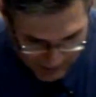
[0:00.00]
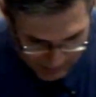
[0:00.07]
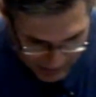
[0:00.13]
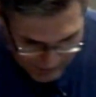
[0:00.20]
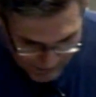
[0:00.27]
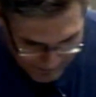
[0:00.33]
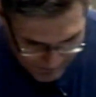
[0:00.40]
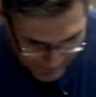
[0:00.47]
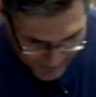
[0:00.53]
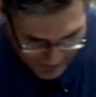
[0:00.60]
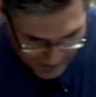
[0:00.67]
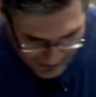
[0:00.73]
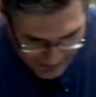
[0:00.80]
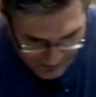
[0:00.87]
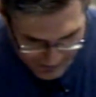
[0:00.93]
problem.
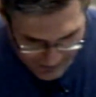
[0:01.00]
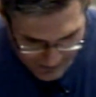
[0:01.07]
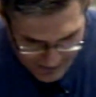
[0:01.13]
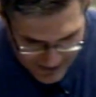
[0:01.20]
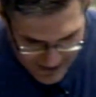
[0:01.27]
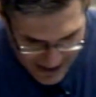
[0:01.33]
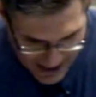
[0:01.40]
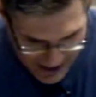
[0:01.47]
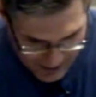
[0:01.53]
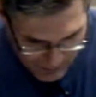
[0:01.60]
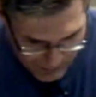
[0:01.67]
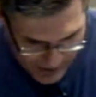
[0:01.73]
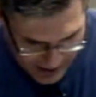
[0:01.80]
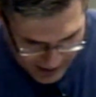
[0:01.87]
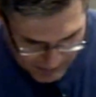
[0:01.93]

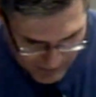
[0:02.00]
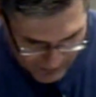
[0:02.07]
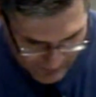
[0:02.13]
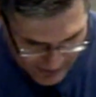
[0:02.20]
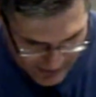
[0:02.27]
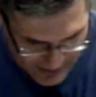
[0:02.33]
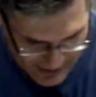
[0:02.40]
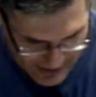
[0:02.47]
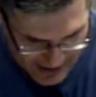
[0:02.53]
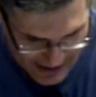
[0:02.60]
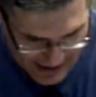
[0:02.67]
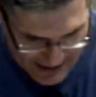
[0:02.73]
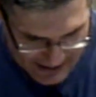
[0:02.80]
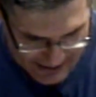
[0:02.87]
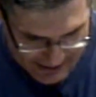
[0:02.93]
Now we're going to move on to the
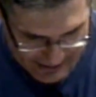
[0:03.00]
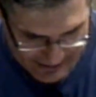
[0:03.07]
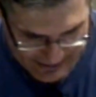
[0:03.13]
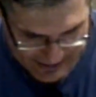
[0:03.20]
easy